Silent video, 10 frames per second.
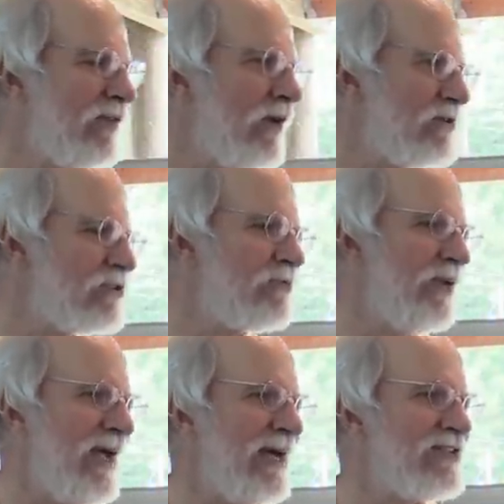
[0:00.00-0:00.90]

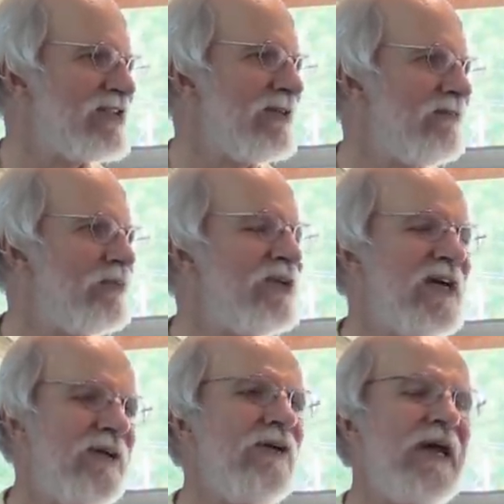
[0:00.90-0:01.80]
plants,
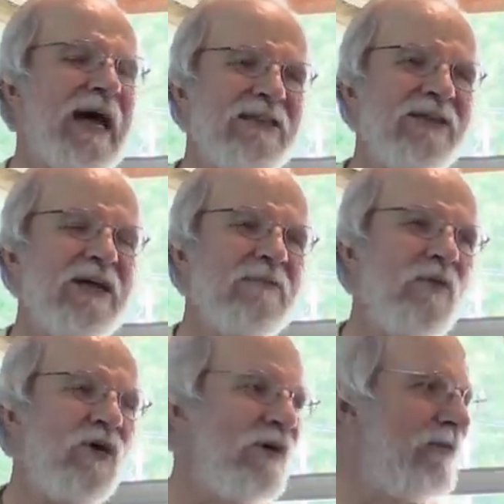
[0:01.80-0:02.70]
particularly, I think,
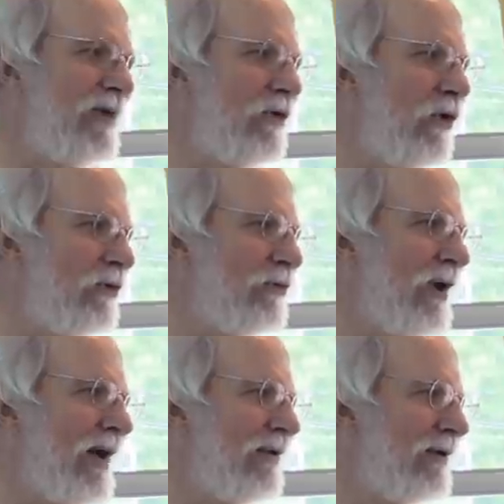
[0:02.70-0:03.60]
more the
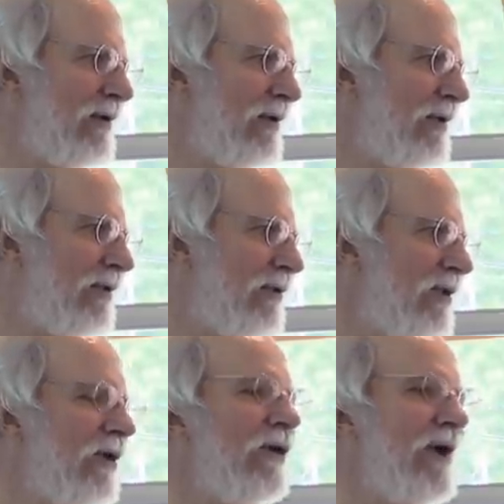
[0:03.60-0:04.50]
goldenrod, you
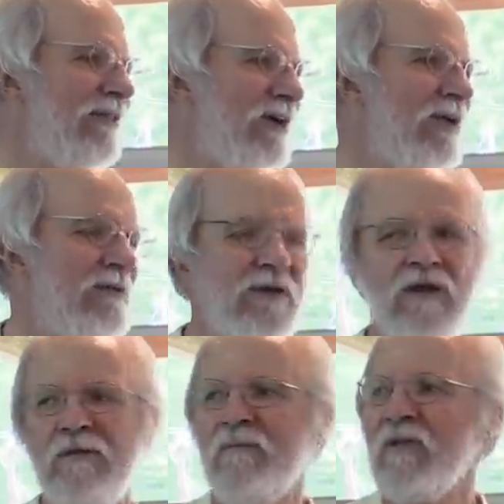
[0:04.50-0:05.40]
know, and
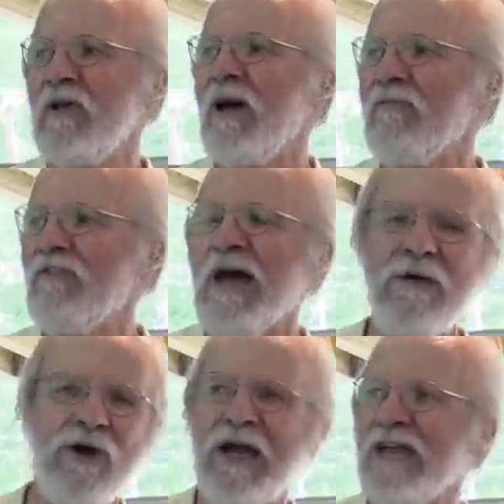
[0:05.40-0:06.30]
the cut
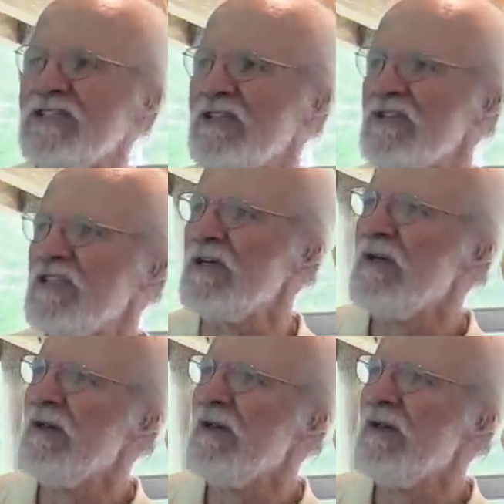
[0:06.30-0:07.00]
flower asters.